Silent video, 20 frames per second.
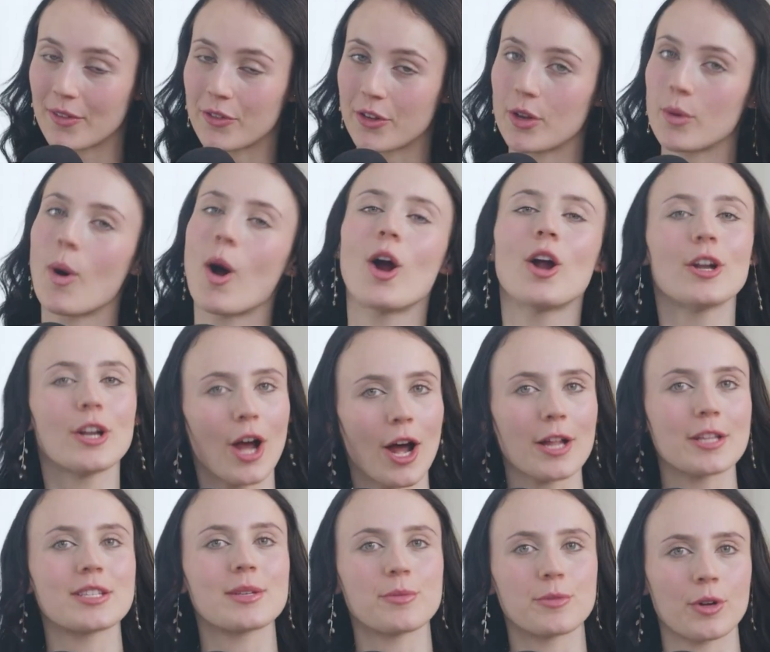of you are
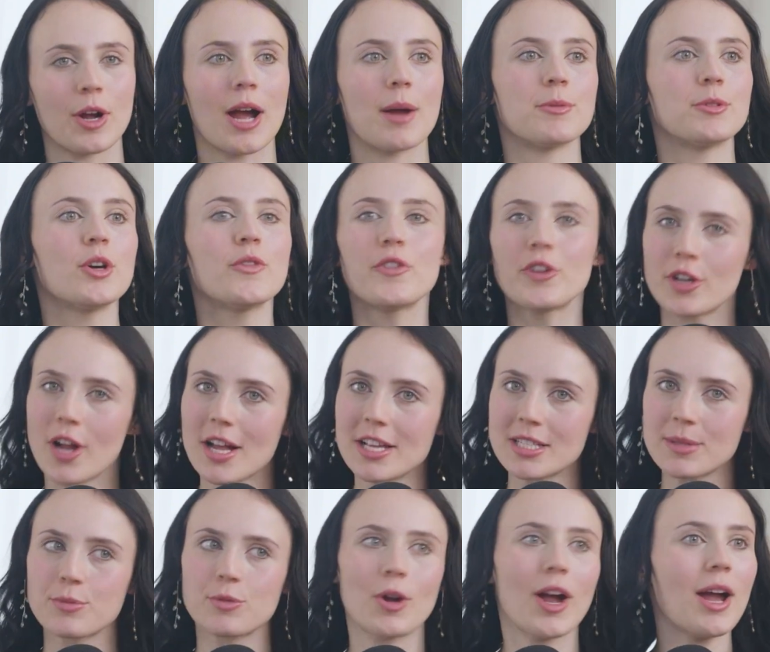not subscribed. So if you're not
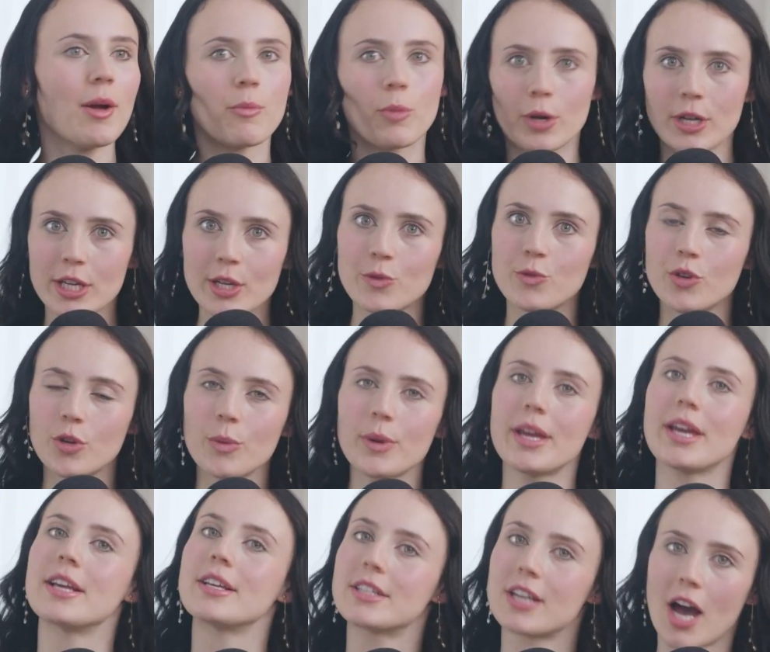subscribed, what are you
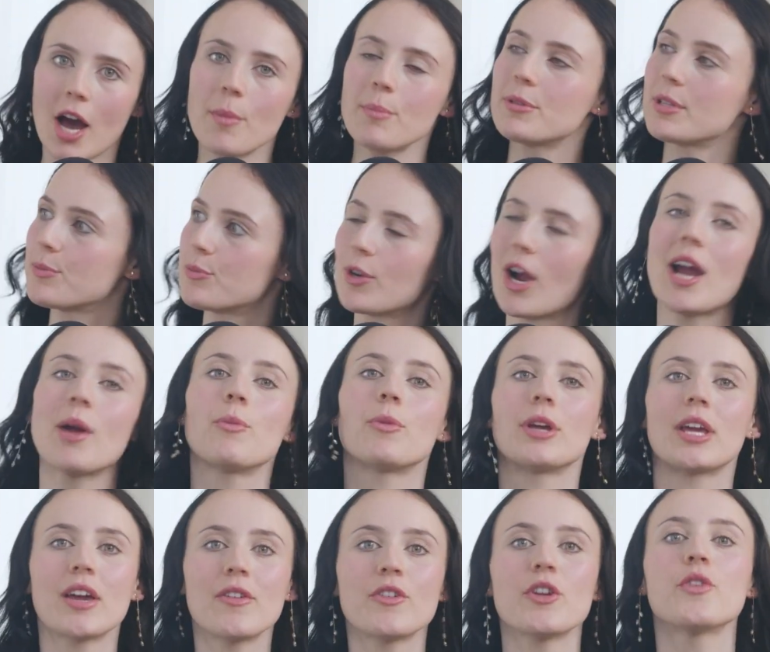doing? Come subscribe. We
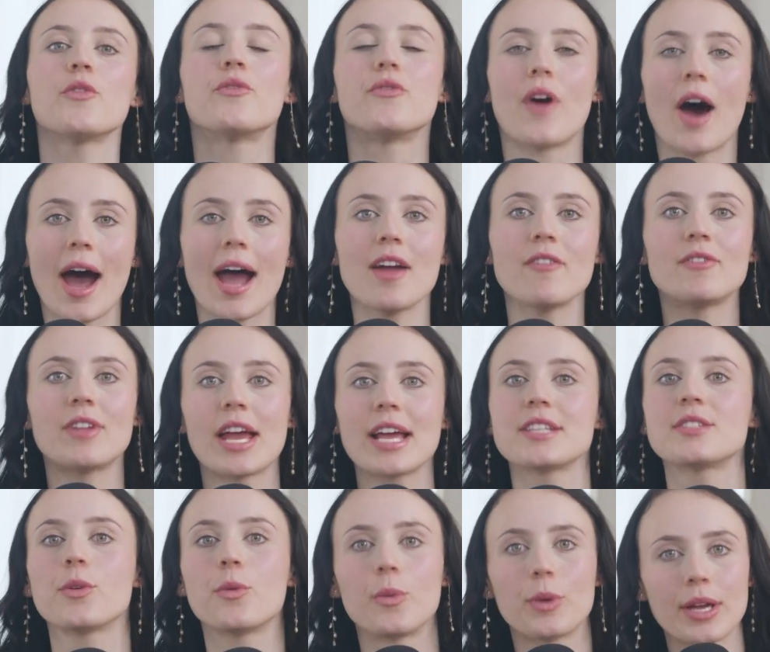give you 5
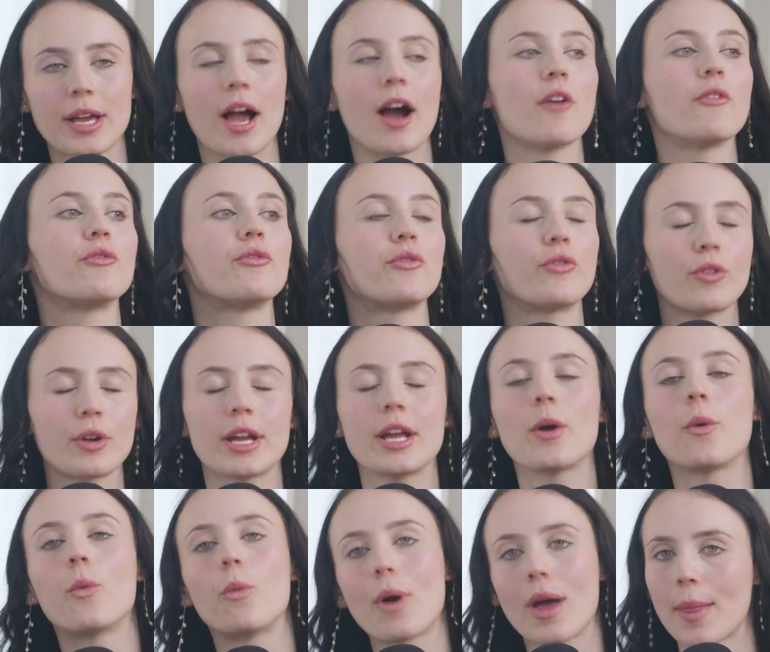days a week of free
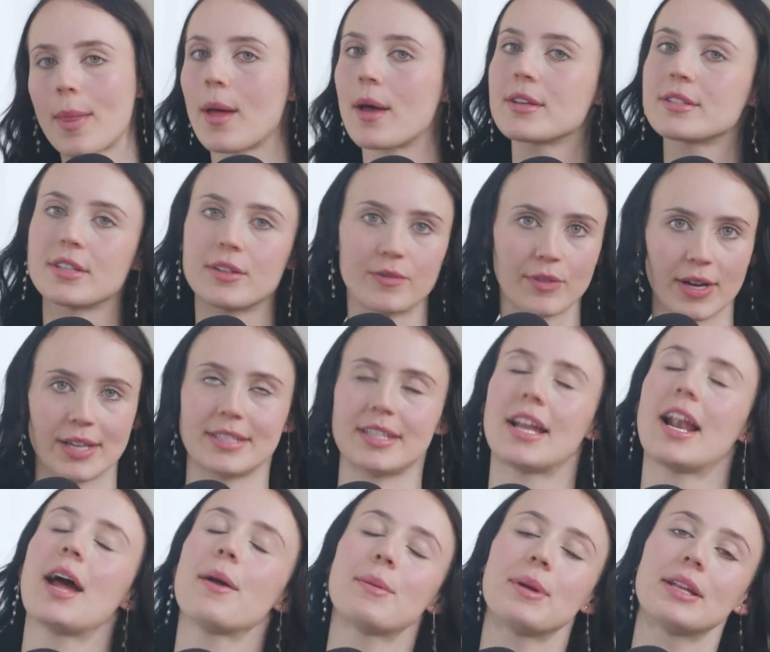weight loss advice.
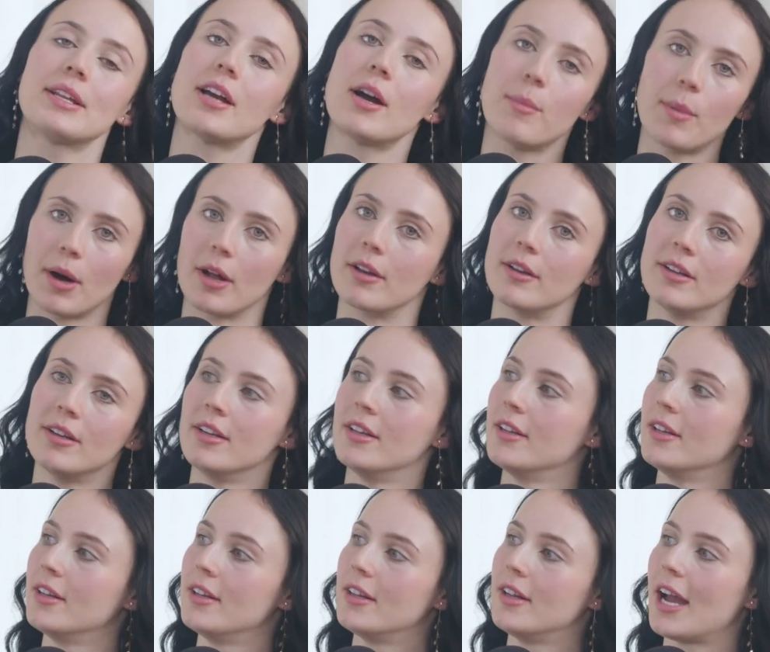And I mean, come on.
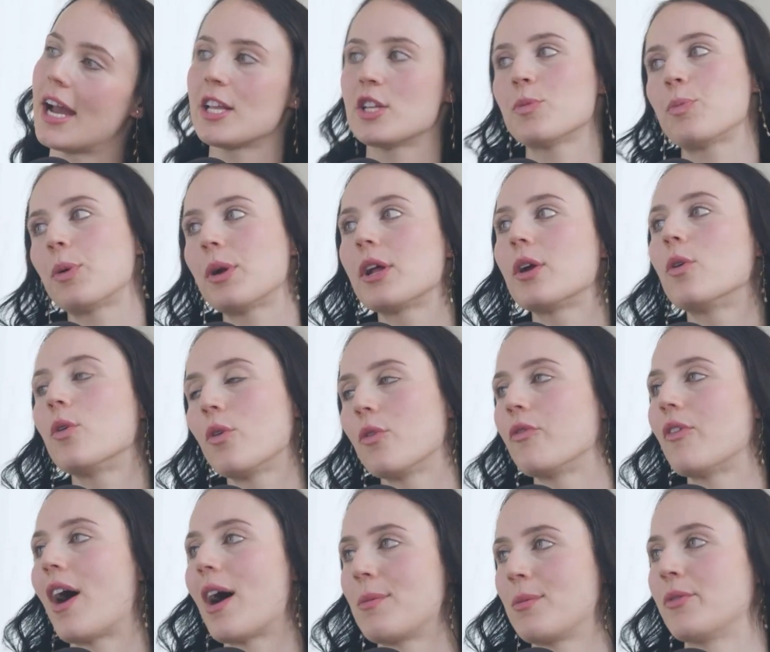It's a pretty cool
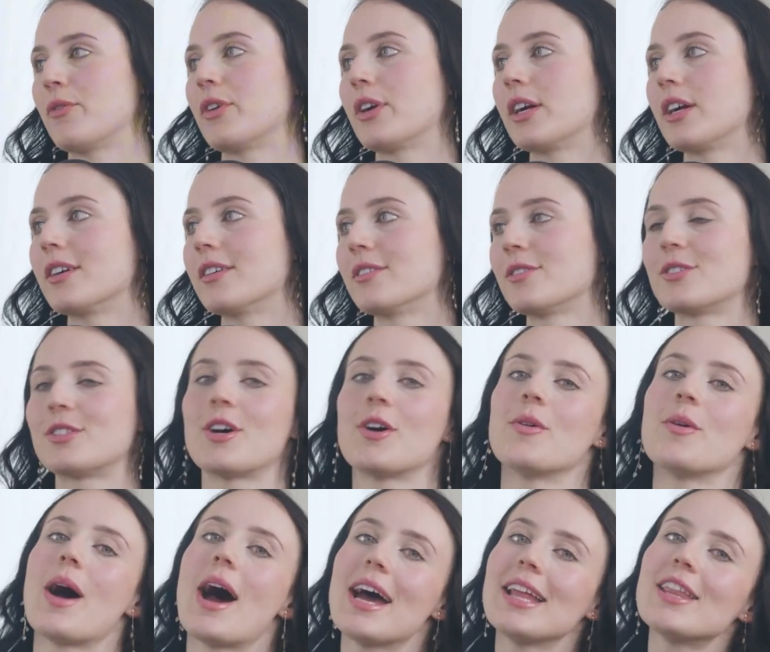vibe over here.
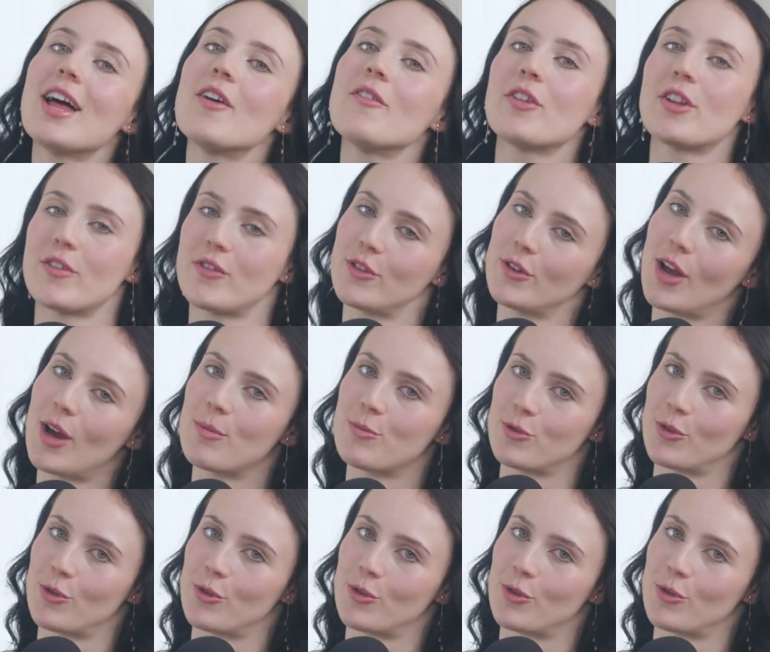So I'd love it if you'd come